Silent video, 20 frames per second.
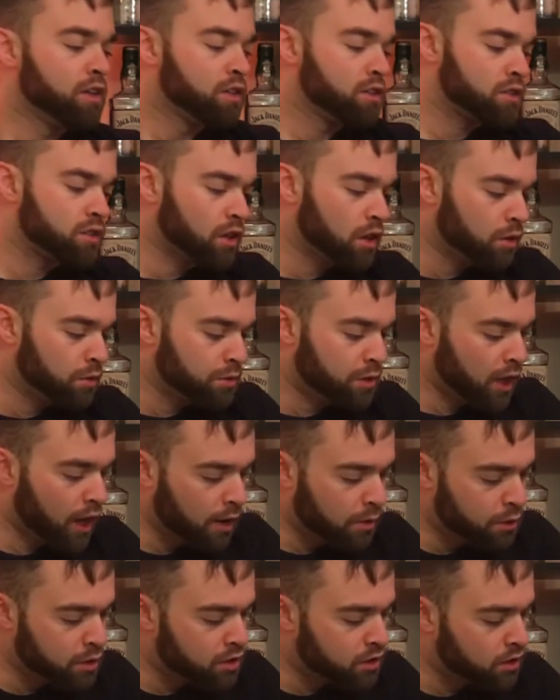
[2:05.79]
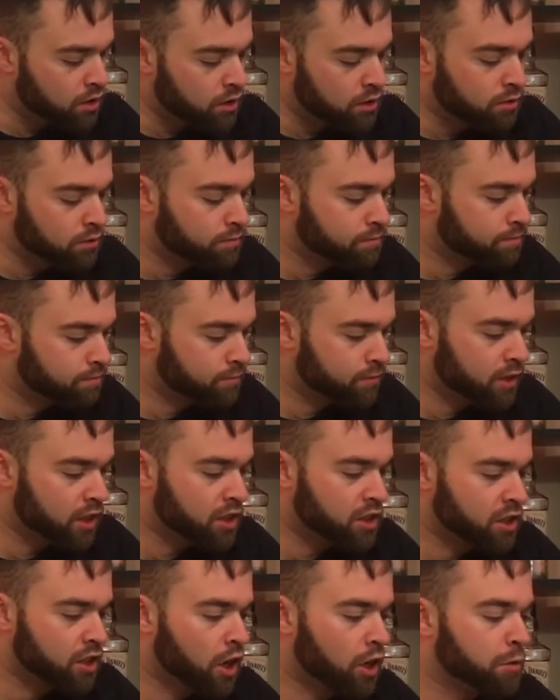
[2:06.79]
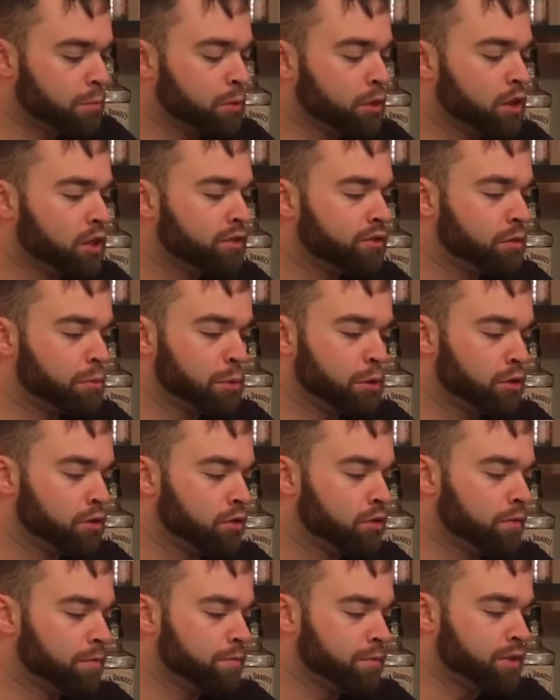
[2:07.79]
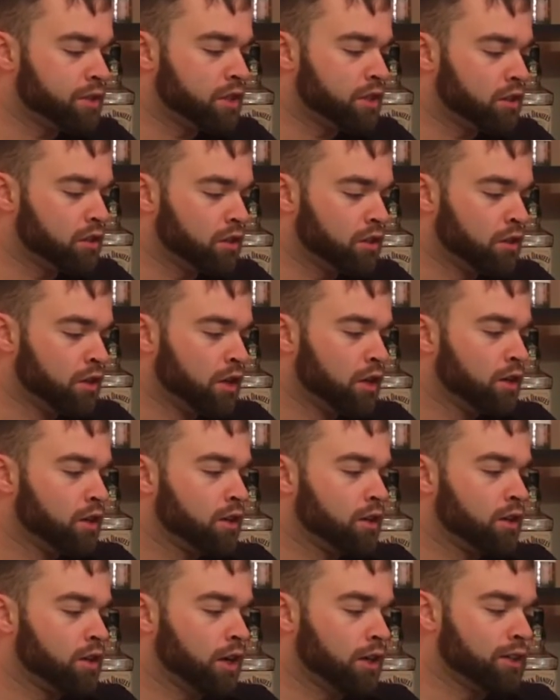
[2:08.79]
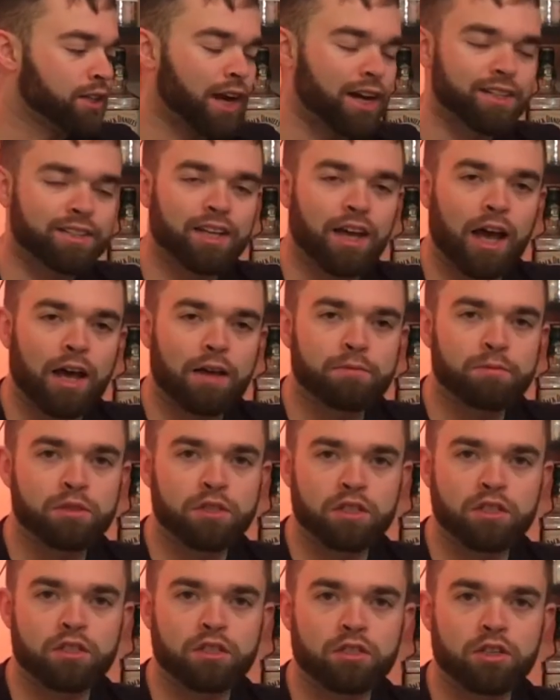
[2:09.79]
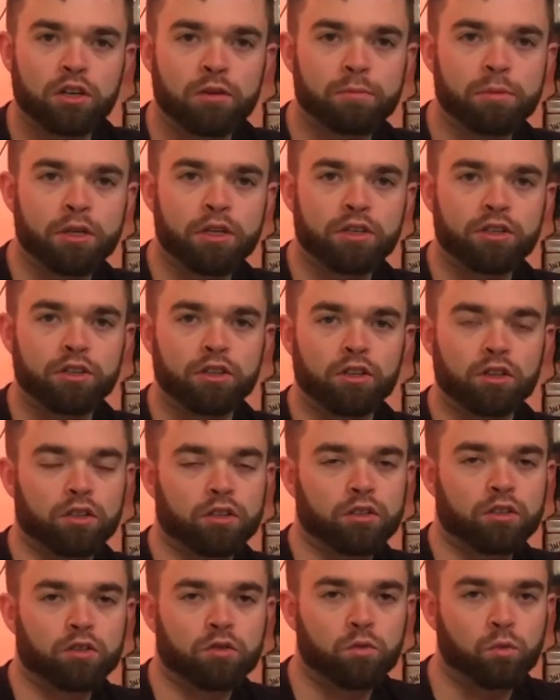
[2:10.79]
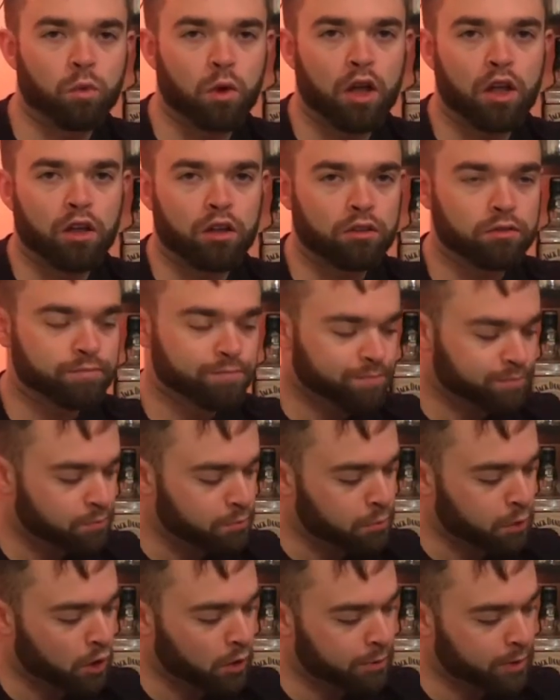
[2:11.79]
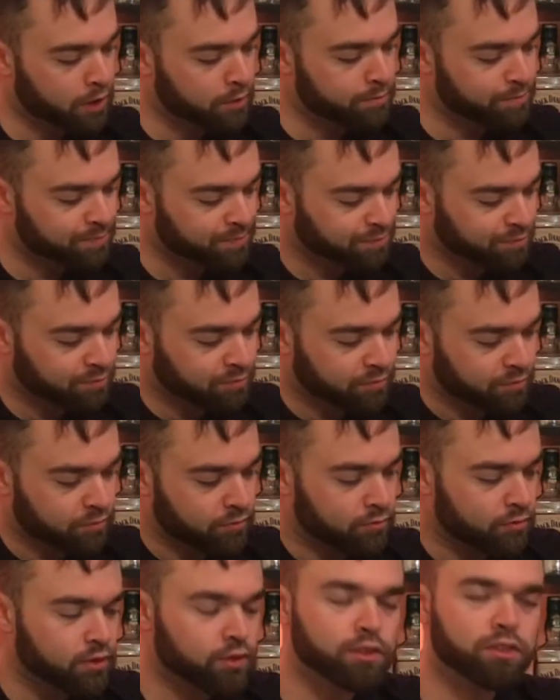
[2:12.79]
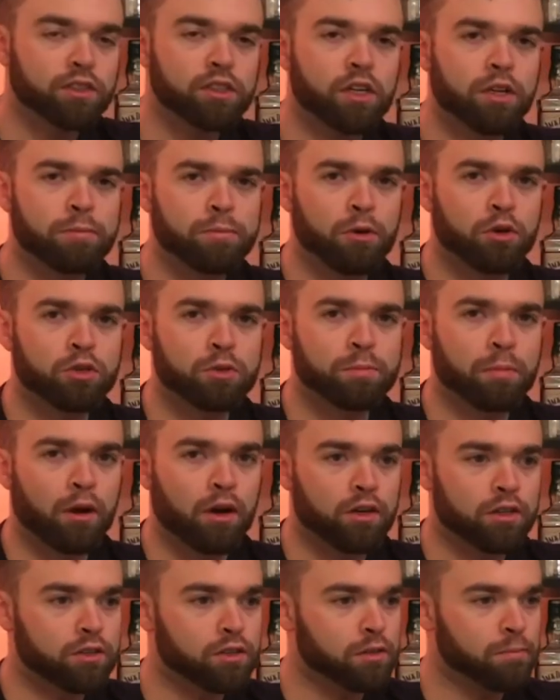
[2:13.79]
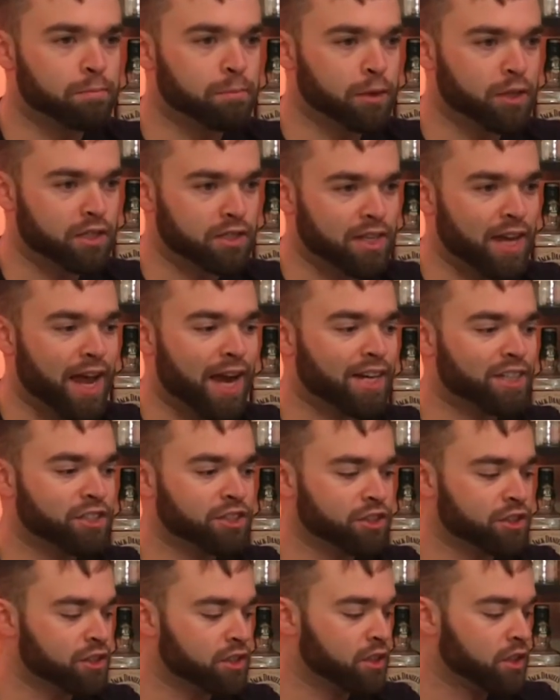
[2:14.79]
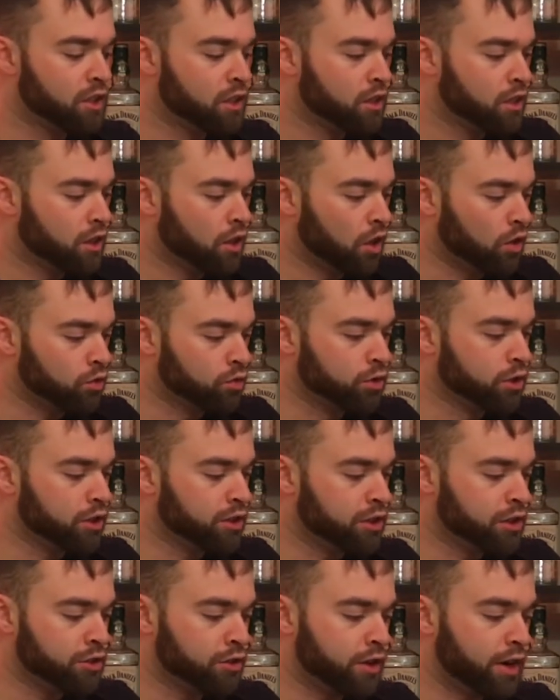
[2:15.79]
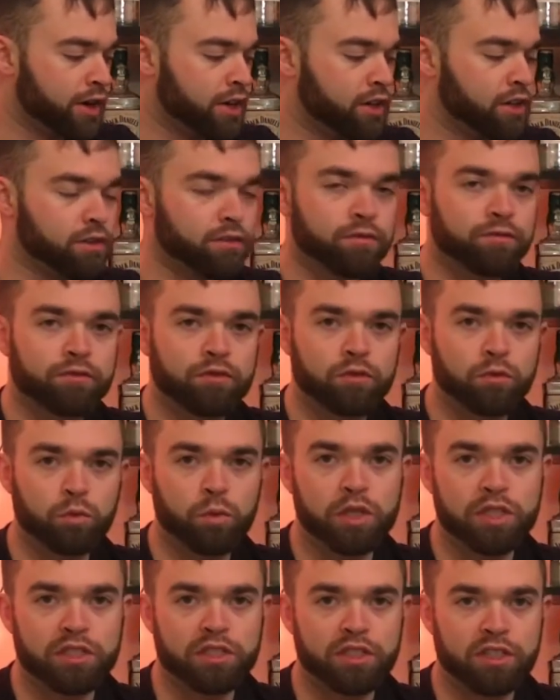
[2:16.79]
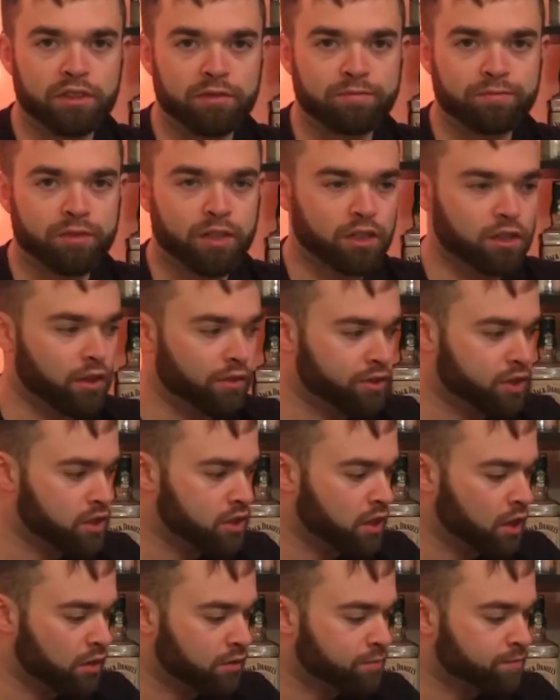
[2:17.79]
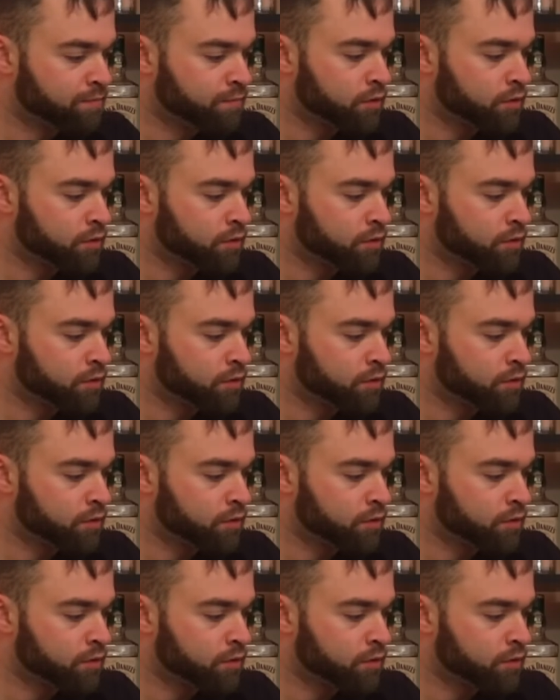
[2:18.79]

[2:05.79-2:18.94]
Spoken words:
So that was it's an unbelievable deal. A lot of times this is going to be your well bourbon in most bars, but it's actually a really great whiskey in and of itself.